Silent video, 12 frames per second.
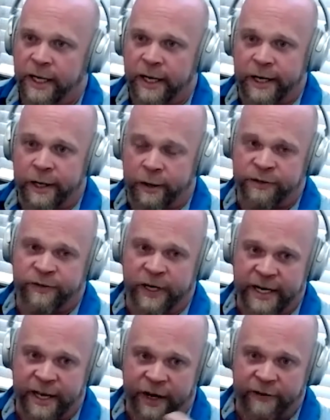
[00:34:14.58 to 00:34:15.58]
you know, it's funny now
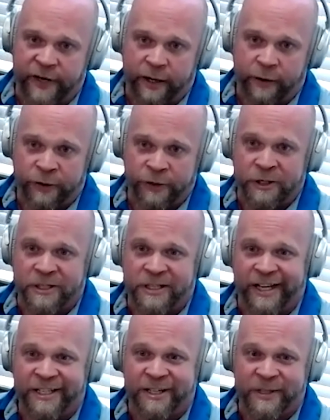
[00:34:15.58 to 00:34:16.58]
that I've got a hold of your
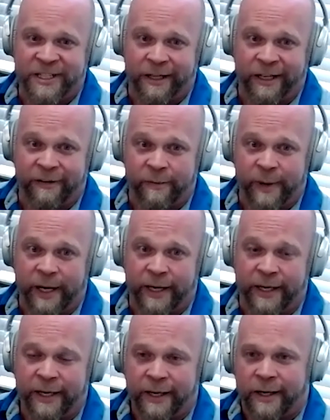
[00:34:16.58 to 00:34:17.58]
test, I've been telling everybody,
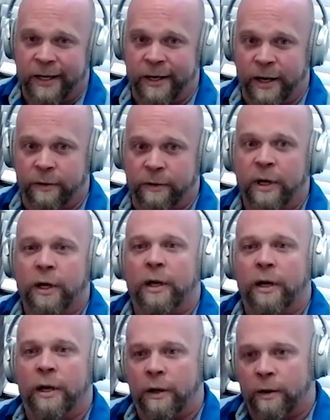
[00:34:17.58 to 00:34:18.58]
you know,
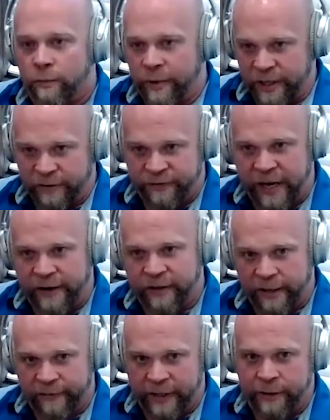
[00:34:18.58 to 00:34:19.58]
read the five love
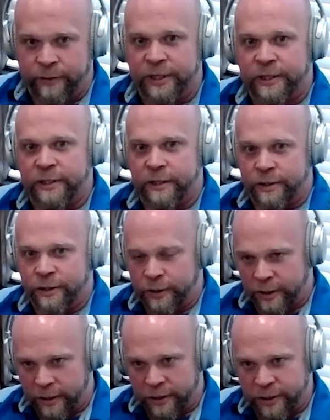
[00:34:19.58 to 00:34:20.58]
languages so that you can
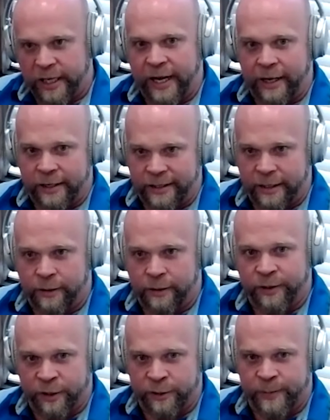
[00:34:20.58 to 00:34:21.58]
understand how to deal with
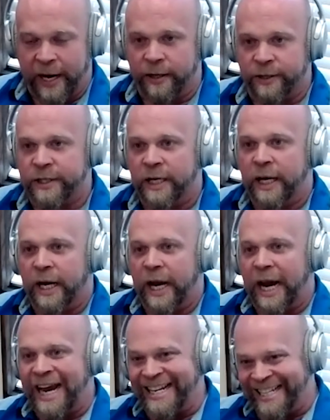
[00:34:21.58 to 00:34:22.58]
your spouse,
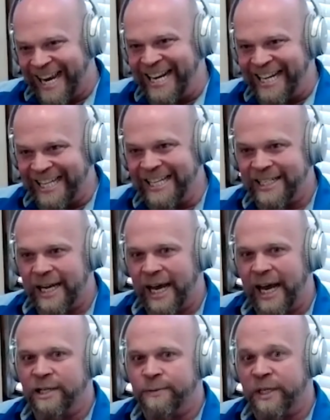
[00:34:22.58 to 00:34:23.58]
and take this
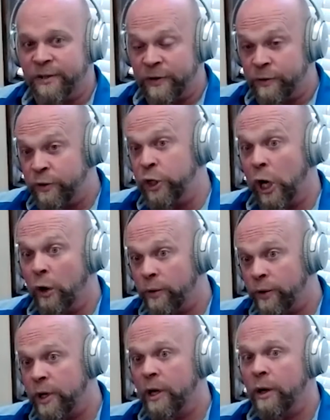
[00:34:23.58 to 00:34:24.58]
test, because if you don't
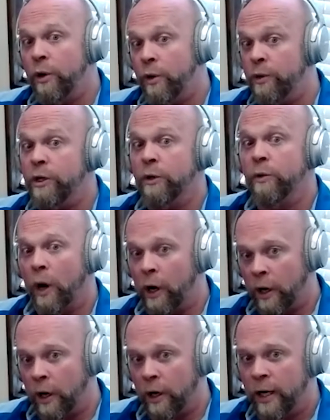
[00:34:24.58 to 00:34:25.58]
know who you
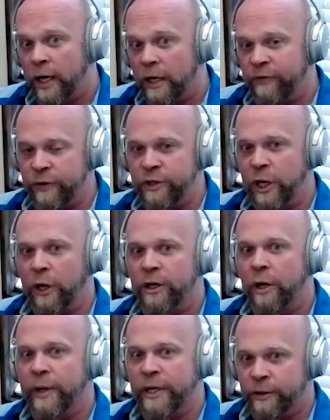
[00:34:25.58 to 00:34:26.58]
are, if you don't
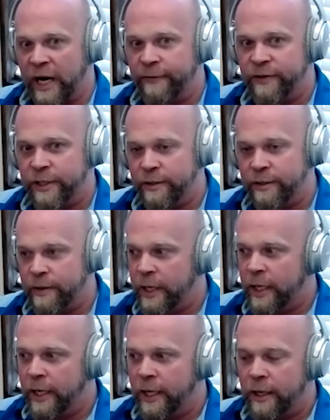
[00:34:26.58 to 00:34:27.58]
know what drives you,
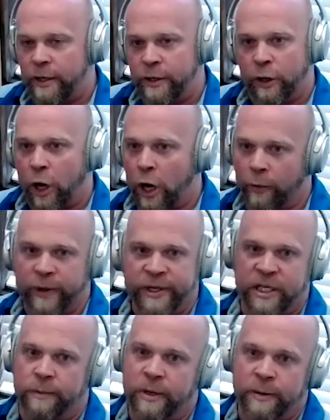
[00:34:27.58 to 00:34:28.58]
you're always
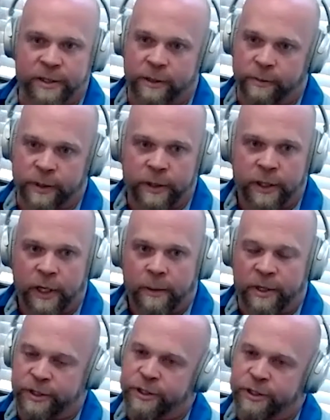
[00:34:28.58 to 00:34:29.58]
going to be miserable. But as